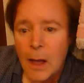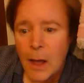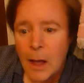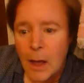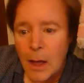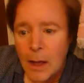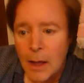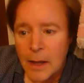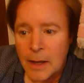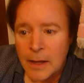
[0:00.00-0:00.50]

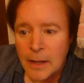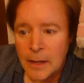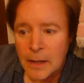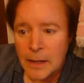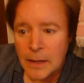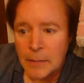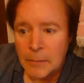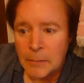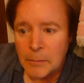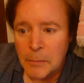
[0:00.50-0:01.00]
I
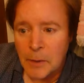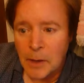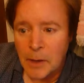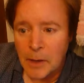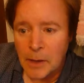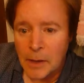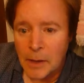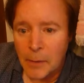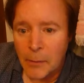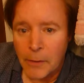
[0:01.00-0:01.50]
am
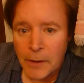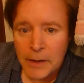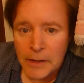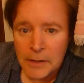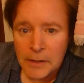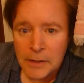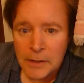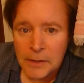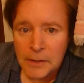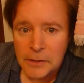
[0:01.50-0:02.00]

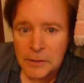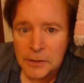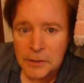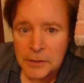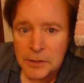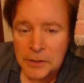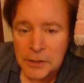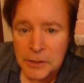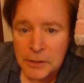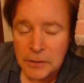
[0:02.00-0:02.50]
going to
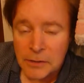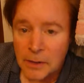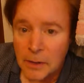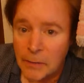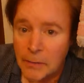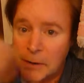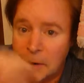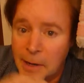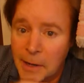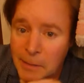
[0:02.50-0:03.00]
shoot the
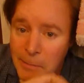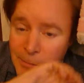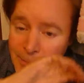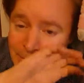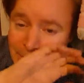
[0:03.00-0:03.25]
Quran.